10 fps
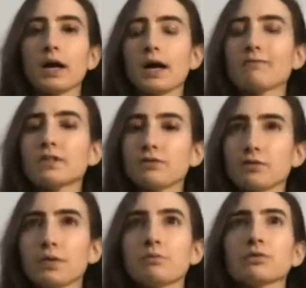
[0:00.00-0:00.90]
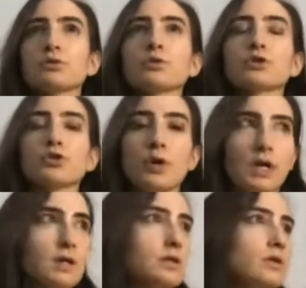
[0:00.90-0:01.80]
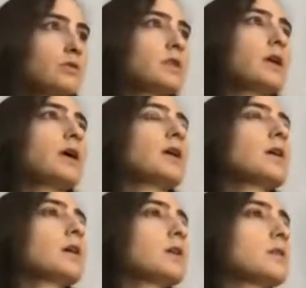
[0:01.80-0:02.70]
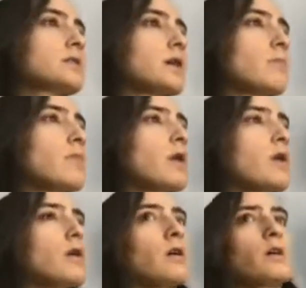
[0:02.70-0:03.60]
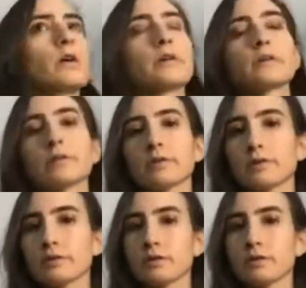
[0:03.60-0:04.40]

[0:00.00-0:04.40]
I have different people who are joining us here today. Some are